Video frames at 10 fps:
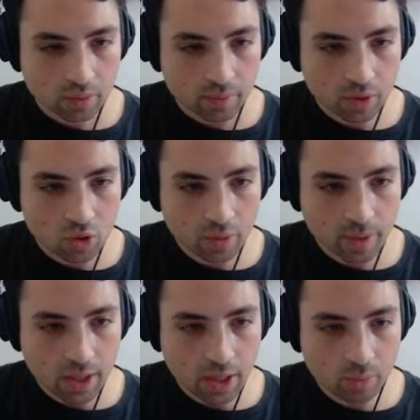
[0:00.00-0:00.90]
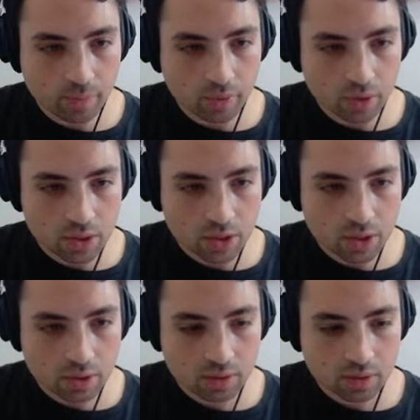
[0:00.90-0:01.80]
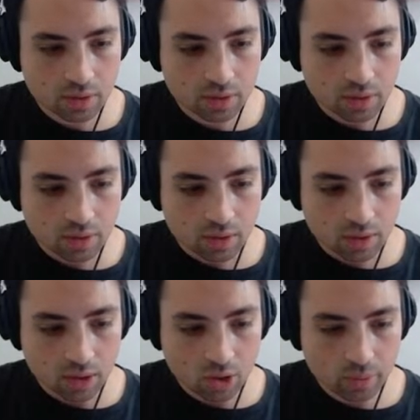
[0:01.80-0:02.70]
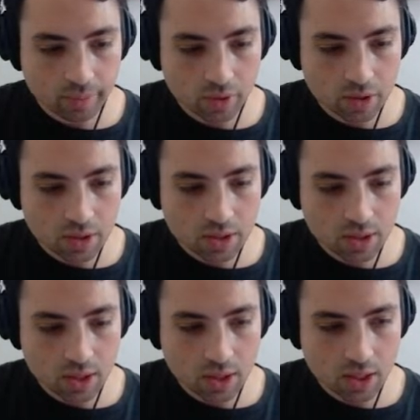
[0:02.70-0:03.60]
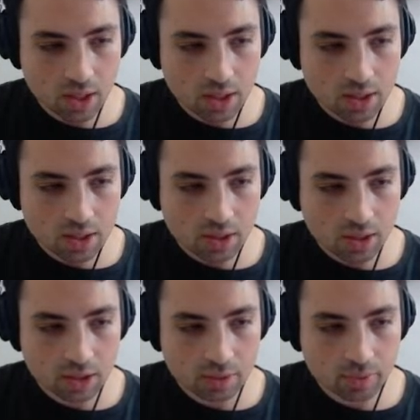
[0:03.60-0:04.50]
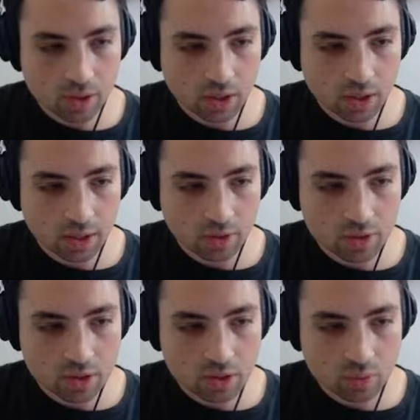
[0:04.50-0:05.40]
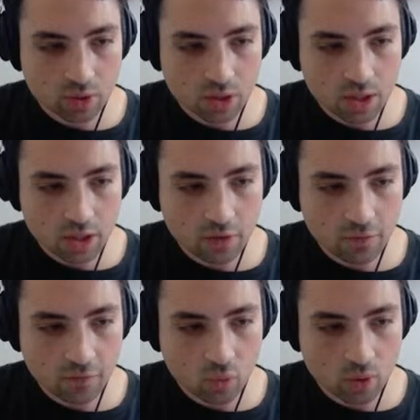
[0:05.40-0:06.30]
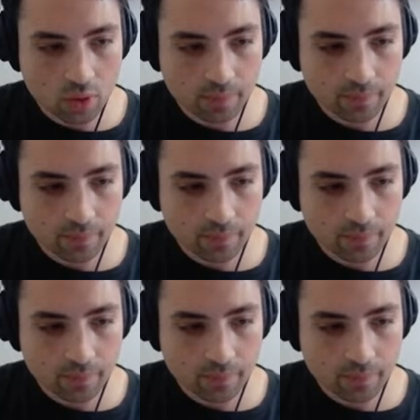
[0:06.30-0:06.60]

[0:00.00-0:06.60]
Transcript: to my outputs. Outputs and select plugin outs 3 and 4.